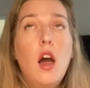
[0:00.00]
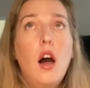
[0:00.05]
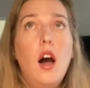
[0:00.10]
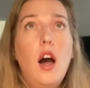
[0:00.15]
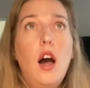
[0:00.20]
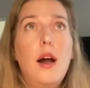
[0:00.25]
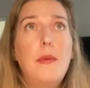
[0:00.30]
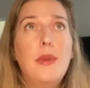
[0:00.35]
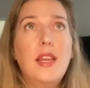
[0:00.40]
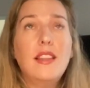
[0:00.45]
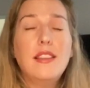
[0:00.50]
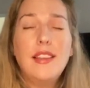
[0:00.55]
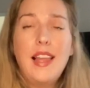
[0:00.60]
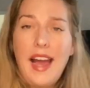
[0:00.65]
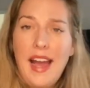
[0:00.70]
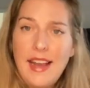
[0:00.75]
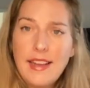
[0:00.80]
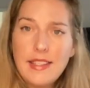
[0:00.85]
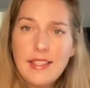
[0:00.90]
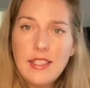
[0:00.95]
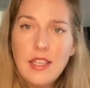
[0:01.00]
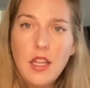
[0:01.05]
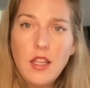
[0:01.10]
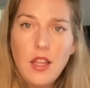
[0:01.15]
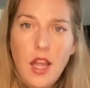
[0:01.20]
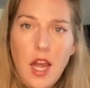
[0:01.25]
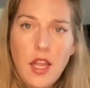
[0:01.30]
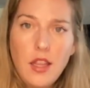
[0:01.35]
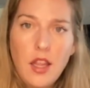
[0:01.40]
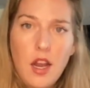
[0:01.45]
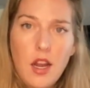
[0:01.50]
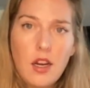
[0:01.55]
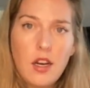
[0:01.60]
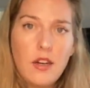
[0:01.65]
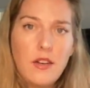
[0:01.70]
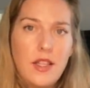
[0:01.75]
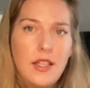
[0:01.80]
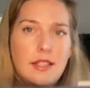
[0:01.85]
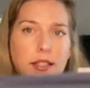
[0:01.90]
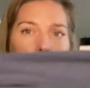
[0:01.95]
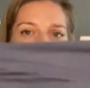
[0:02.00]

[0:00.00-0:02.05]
um, it lasts a lot longer than